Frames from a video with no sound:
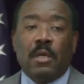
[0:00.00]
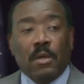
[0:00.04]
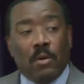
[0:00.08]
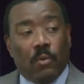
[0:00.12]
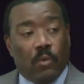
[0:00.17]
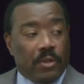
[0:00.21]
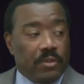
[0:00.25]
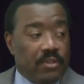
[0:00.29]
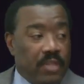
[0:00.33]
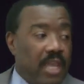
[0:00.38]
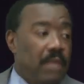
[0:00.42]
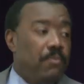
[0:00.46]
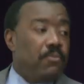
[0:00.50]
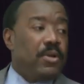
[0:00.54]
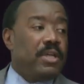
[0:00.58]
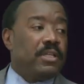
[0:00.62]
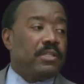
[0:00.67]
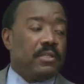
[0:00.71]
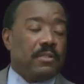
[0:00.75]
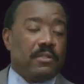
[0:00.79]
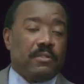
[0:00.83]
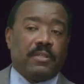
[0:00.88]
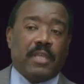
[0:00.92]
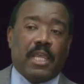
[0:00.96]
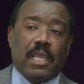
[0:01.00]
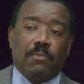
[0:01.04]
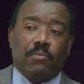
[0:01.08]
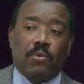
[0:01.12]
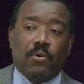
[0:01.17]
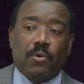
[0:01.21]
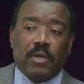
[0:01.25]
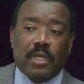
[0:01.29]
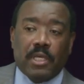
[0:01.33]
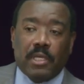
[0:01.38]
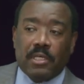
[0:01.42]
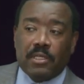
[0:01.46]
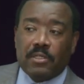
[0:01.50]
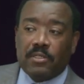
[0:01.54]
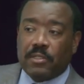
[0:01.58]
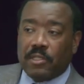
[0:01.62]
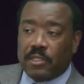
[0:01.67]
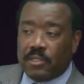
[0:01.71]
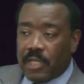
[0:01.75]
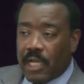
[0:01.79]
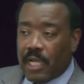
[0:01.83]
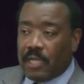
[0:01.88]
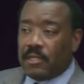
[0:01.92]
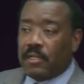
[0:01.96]
What they bring to the table is the
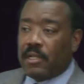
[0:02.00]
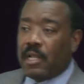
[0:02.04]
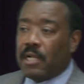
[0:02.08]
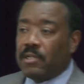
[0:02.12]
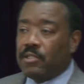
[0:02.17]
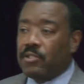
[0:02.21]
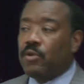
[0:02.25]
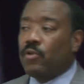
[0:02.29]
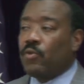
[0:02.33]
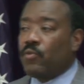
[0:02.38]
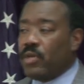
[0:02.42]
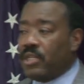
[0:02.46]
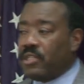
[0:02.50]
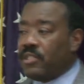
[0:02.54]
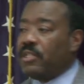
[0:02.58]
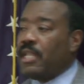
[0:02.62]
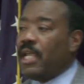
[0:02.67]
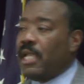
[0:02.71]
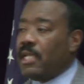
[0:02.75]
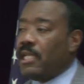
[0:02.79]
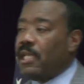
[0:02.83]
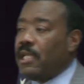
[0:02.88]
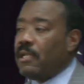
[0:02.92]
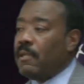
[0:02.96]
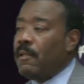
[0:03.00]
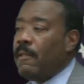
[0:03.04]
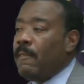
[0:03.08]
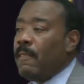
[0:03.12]
technological risk taking,